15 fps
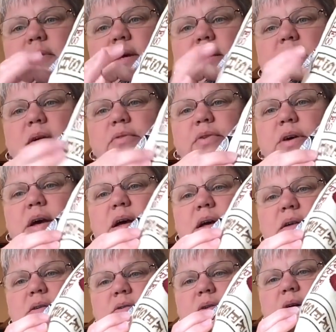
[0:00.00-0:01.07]
enough
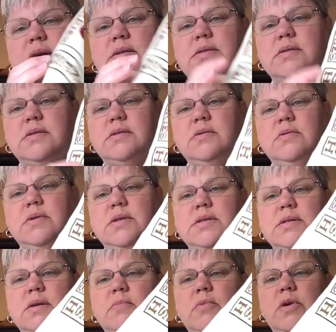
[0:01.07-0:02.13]
contrast to it
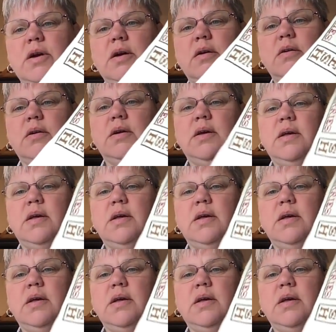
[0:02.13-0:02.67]
somewhere.